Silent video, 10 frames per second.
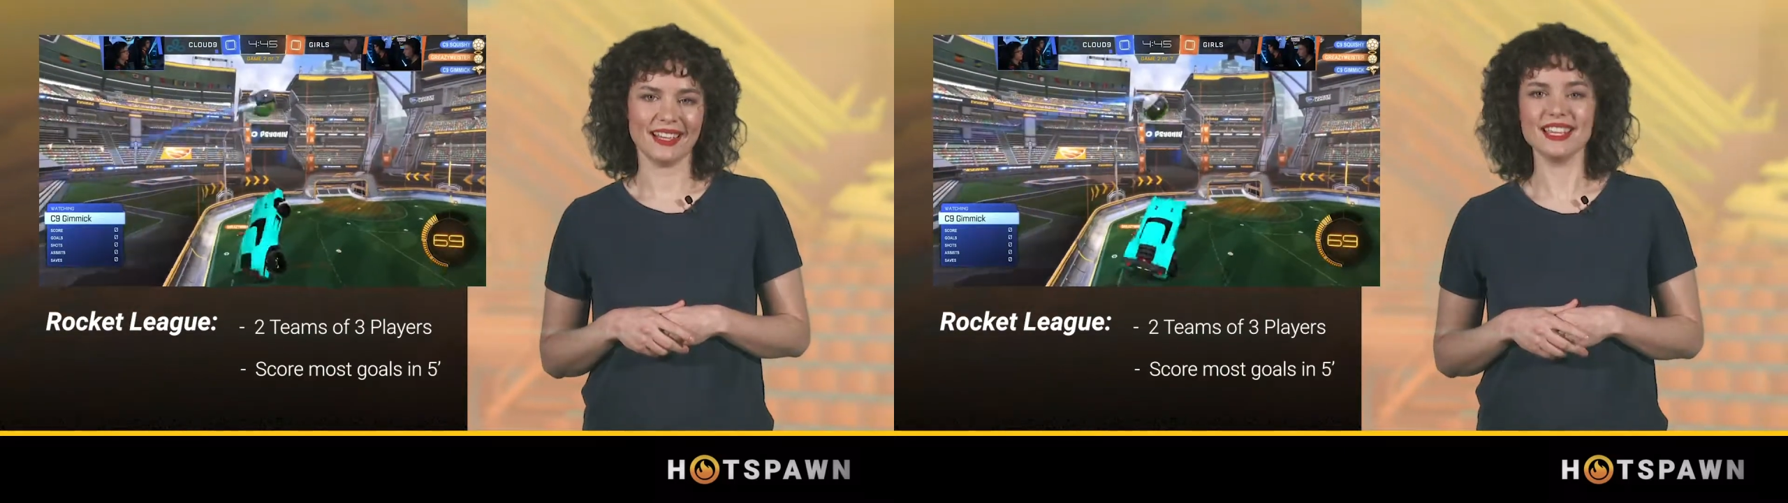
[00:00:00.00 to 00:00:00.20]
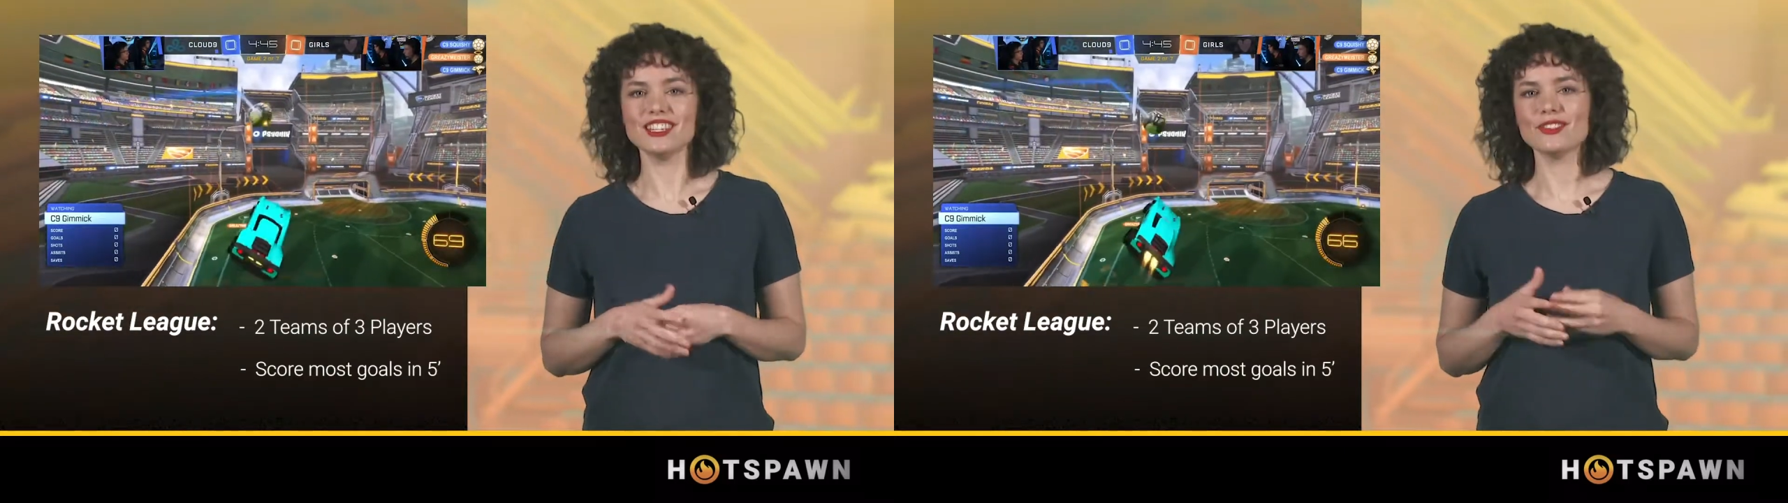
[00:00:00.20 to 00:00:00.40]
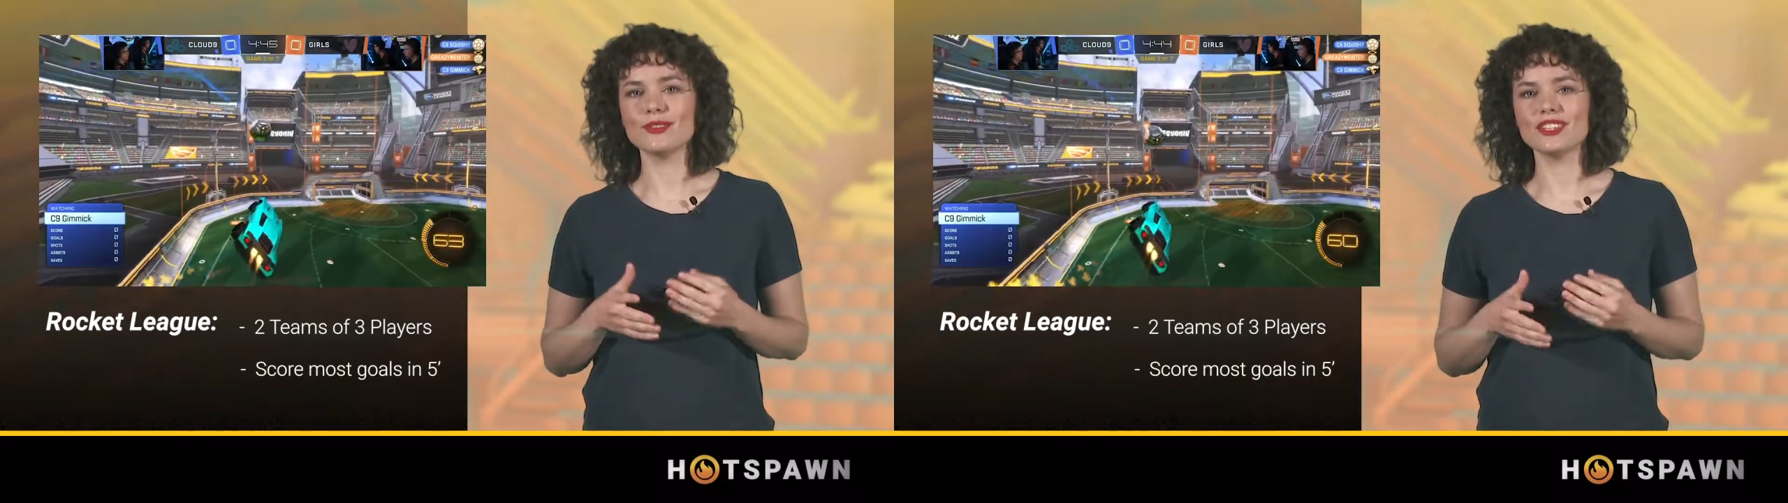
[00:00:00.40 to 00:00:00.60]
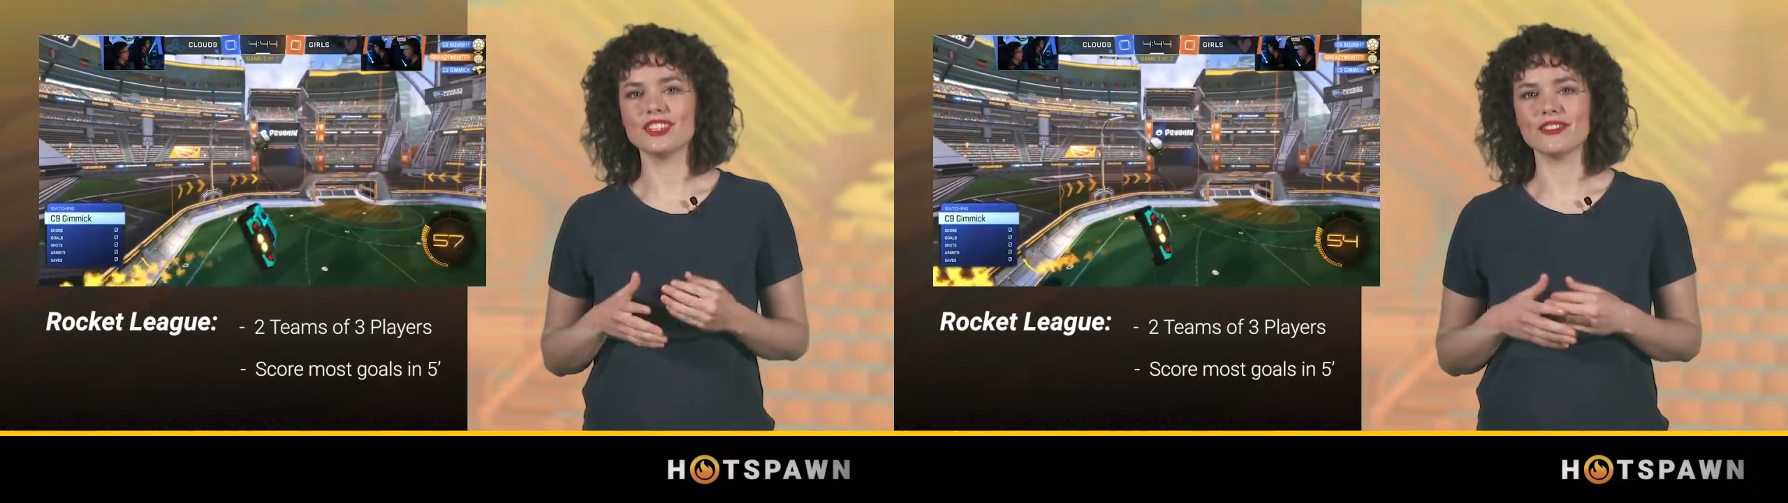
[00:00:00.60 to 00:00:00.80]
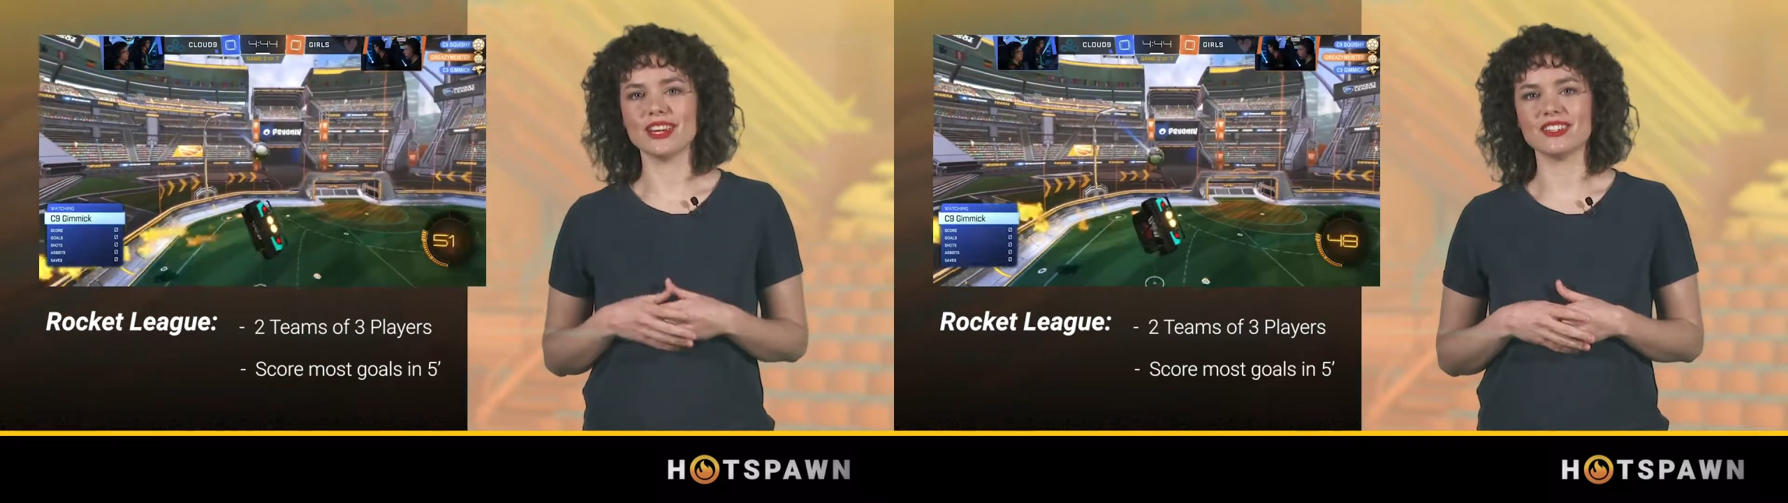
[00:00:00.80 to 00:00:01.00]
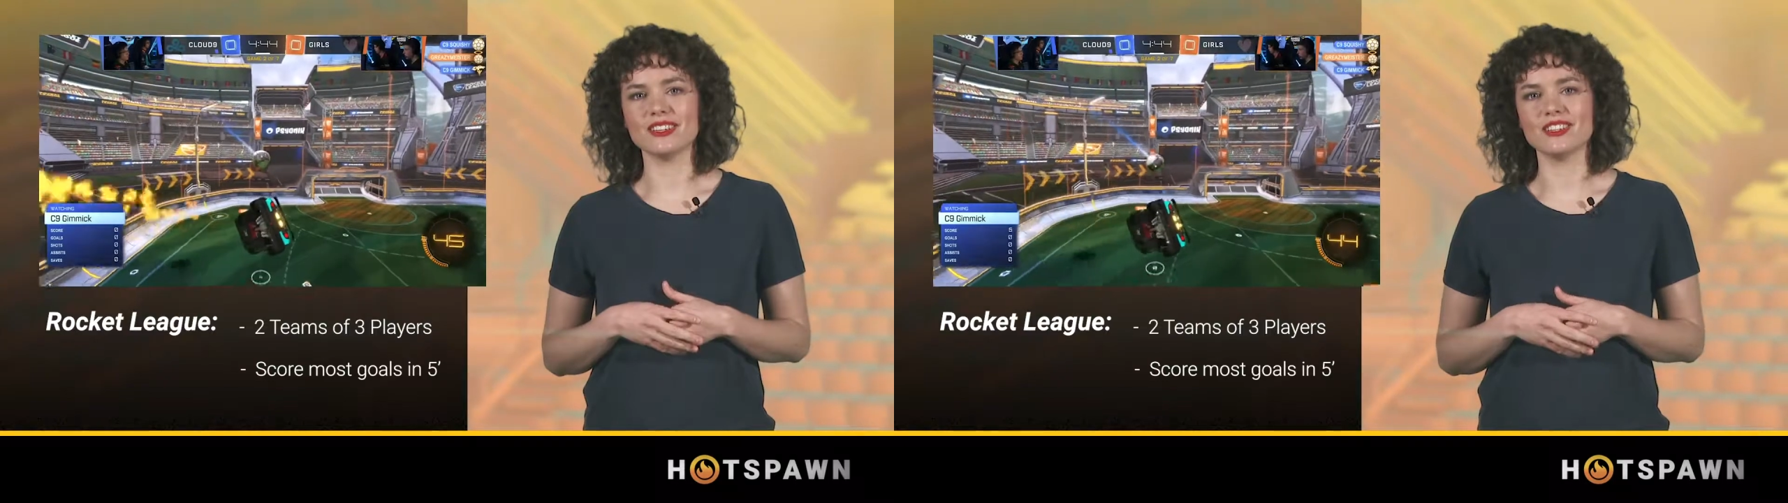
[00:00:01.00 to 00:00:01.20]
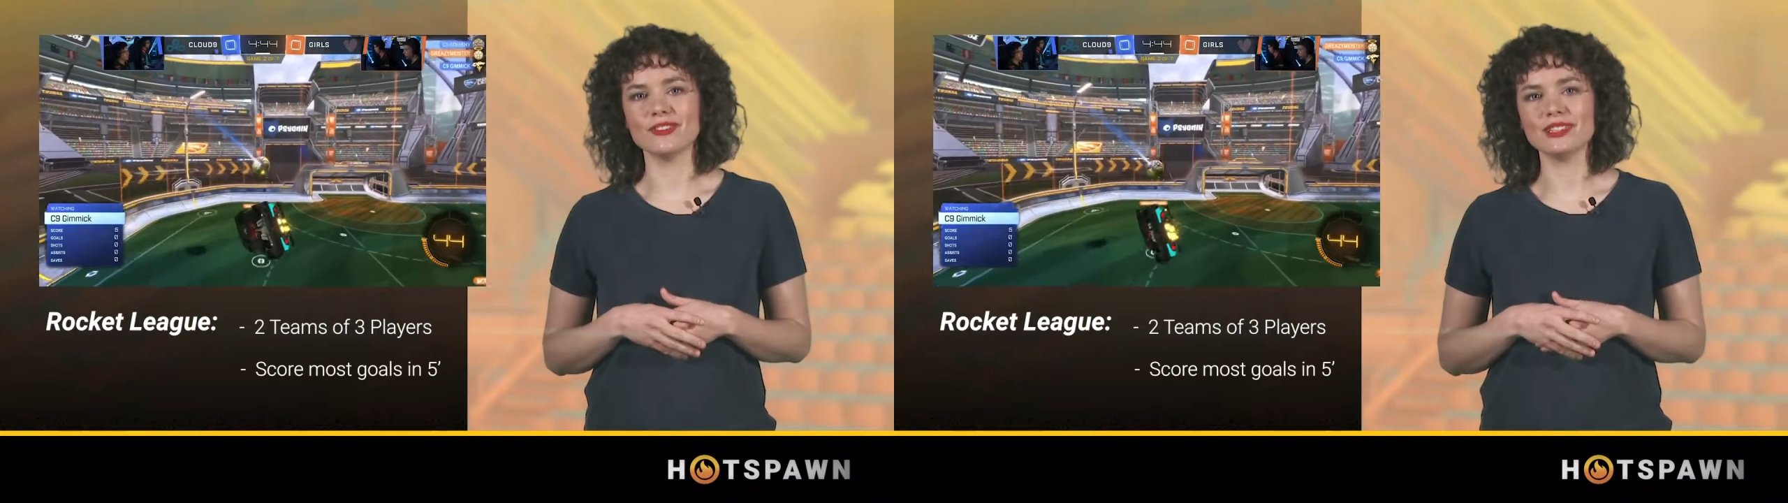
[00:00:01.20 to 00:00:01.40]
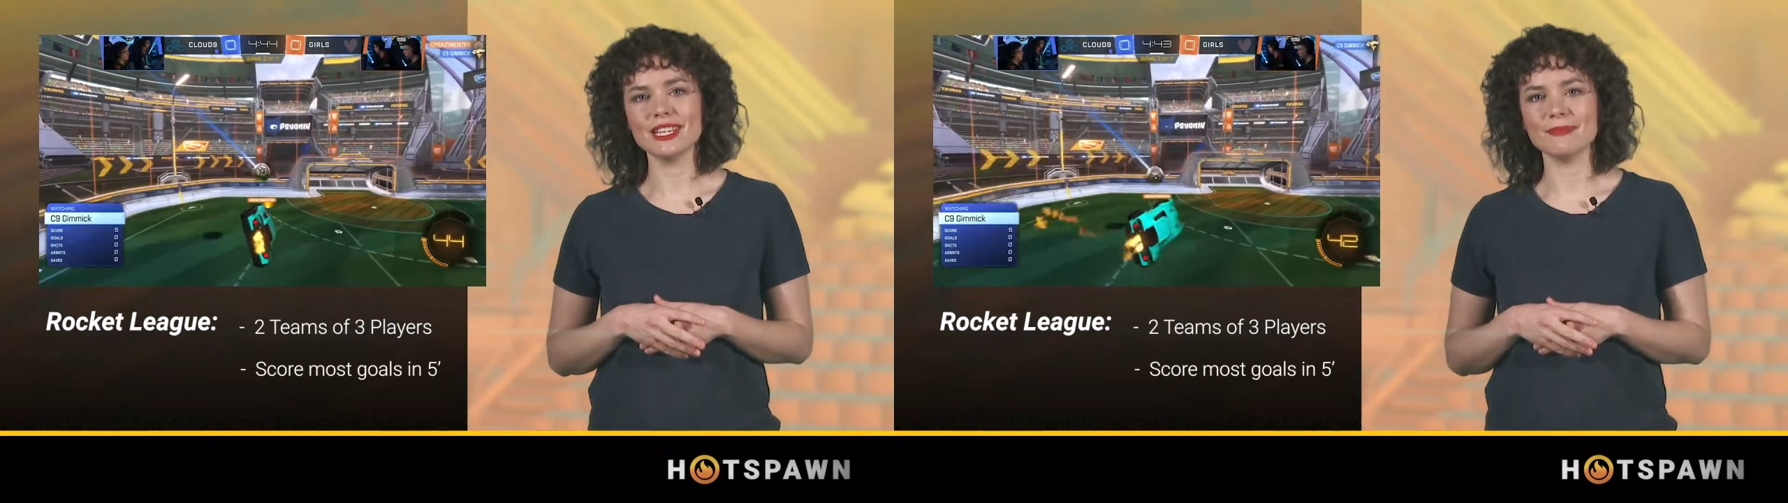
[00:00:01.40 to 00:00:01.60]
This shorter duration
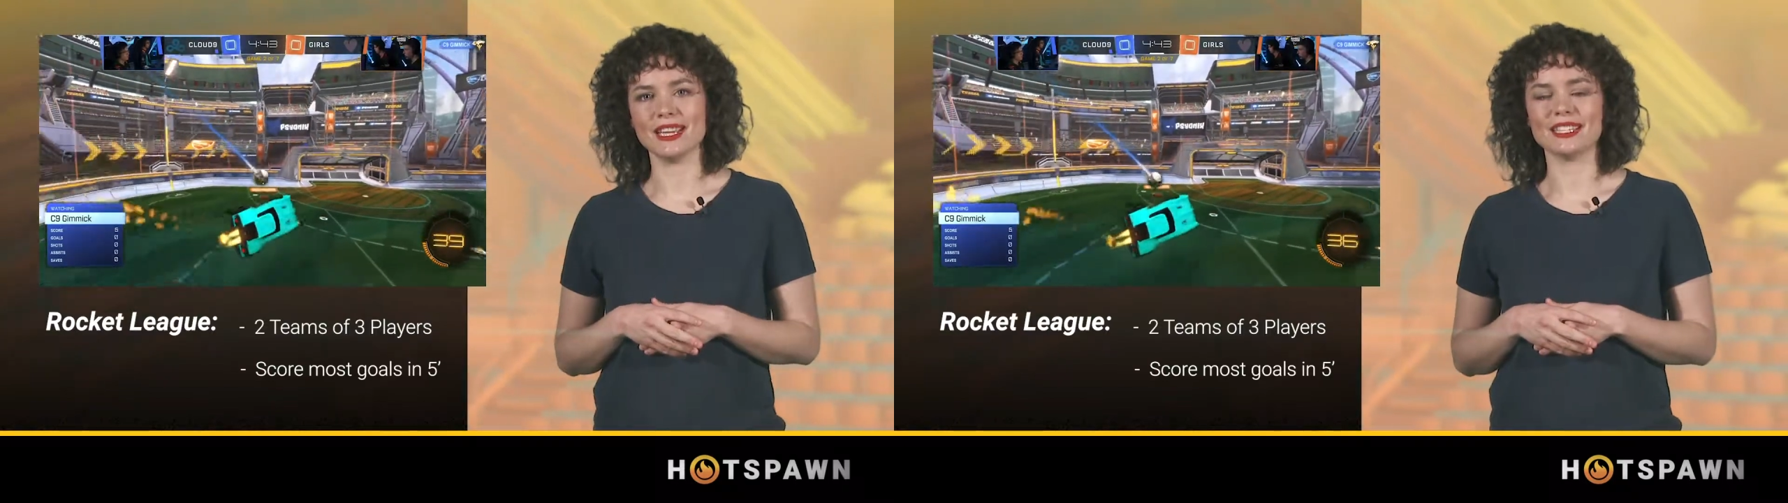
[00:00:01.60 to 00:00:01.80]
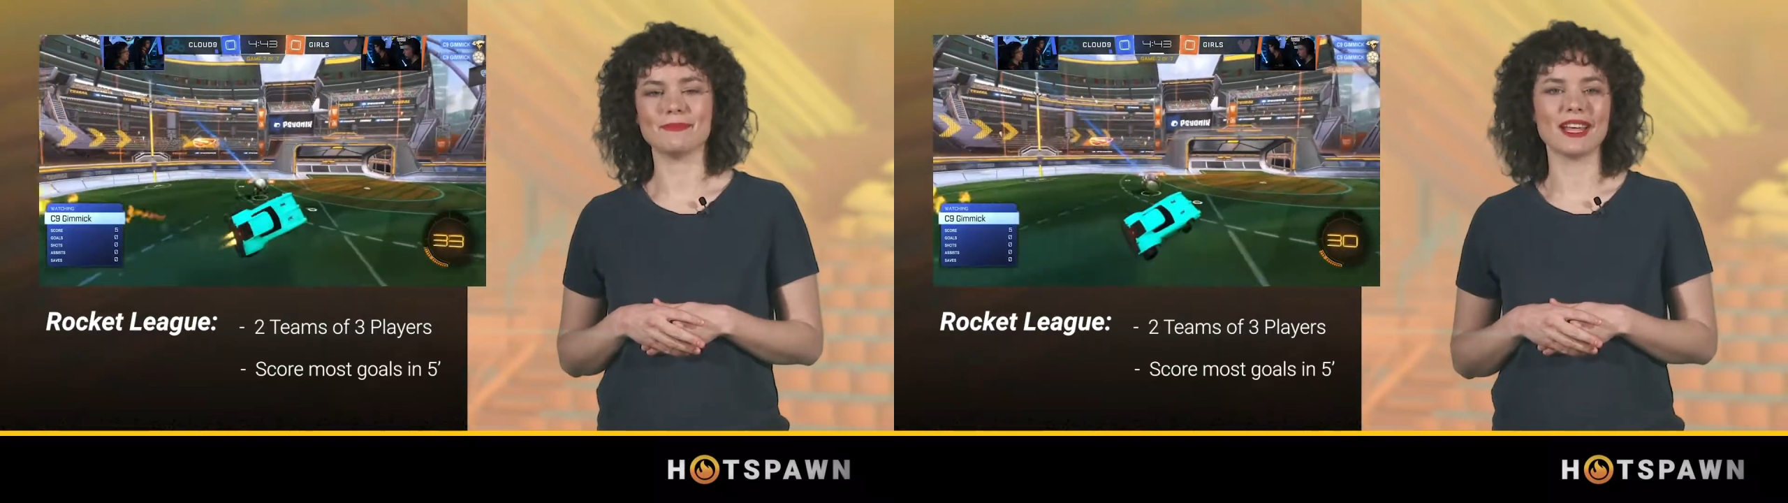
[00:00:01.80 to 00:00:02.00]
usually means